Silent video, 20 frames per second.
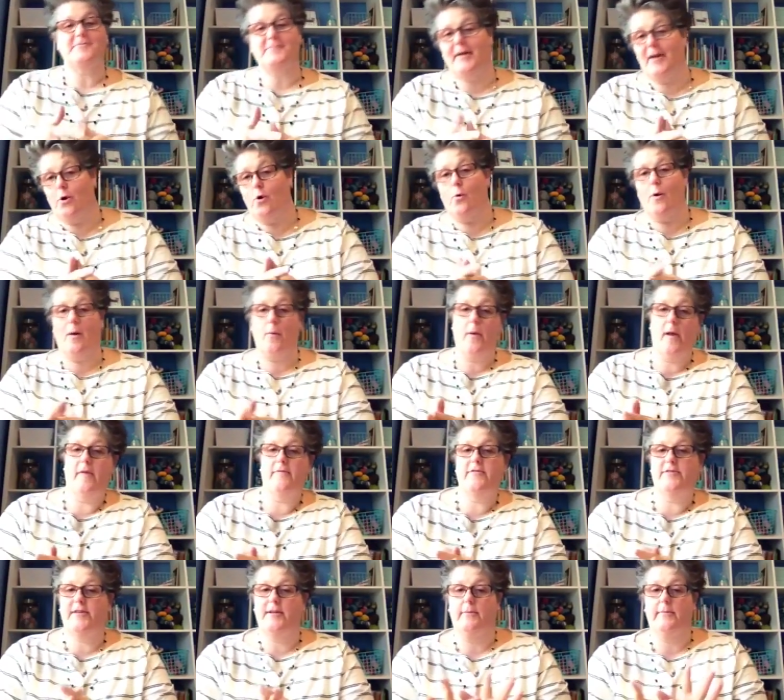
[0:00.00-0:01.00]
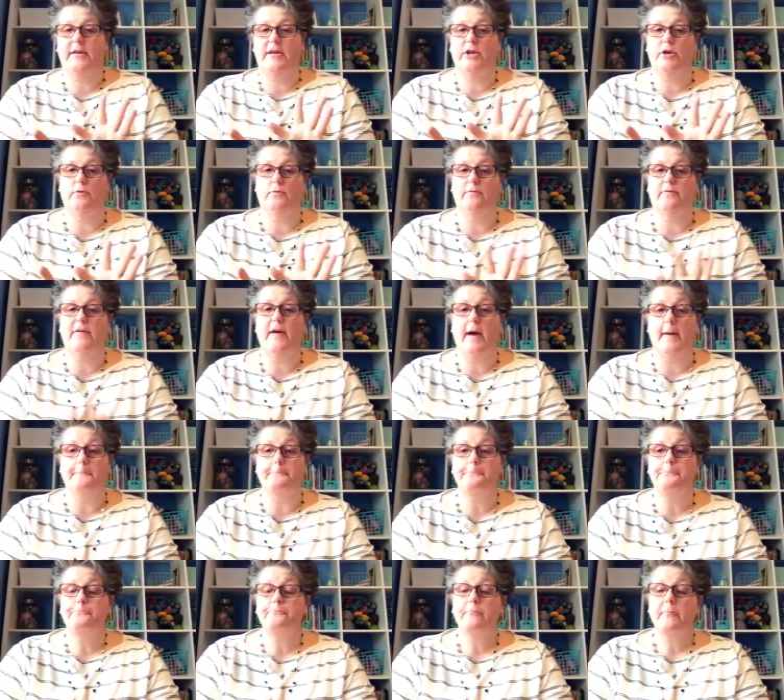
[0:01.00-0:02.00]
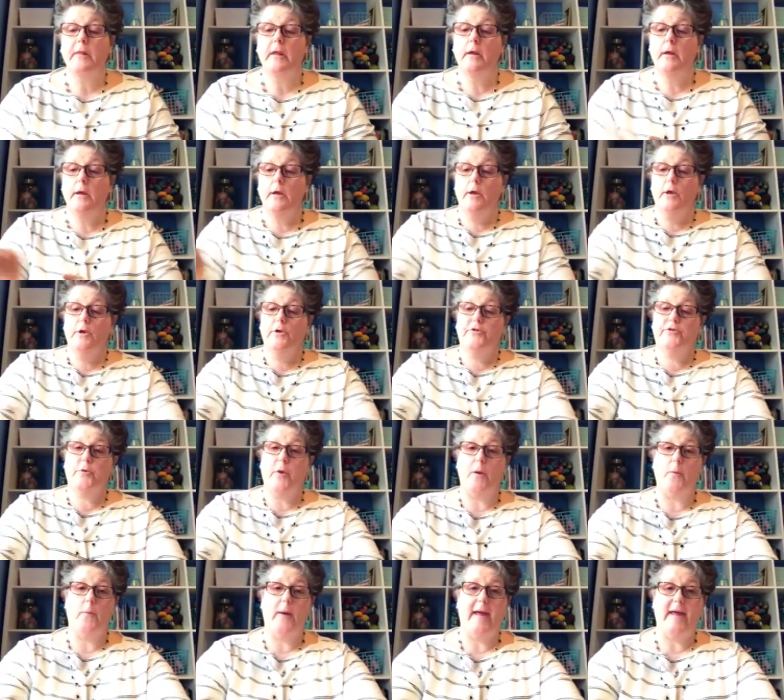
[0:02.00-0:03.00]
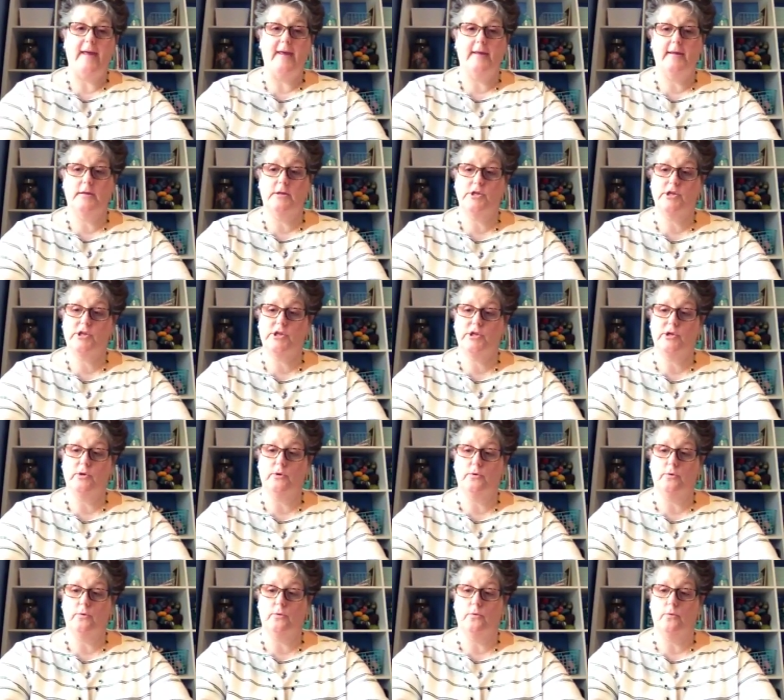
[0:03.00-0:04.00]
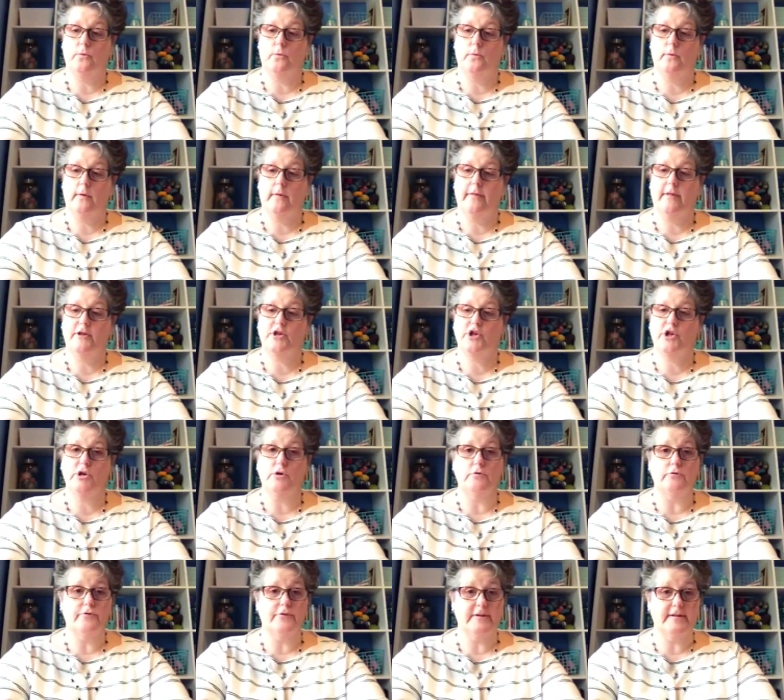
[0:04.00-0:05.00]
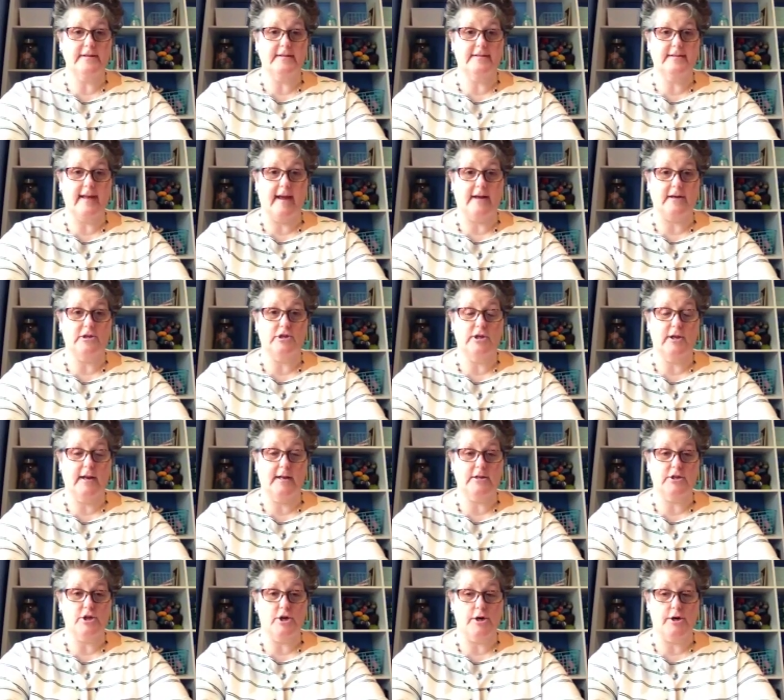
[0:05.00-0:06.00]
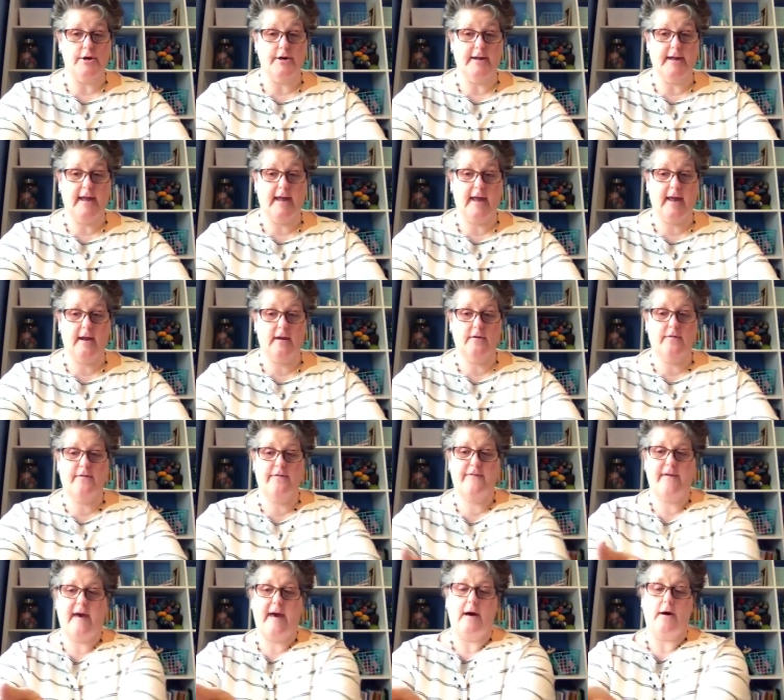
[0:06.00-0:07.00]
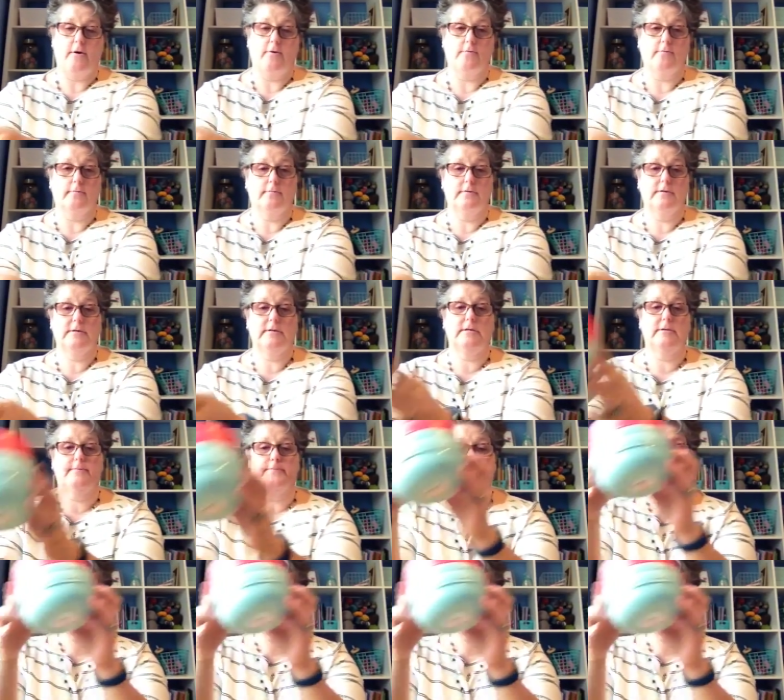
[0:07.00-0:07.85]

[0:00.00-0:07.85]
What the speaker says: to my whole I want everything to be cute and fun. So I went into the children's section at Target and found,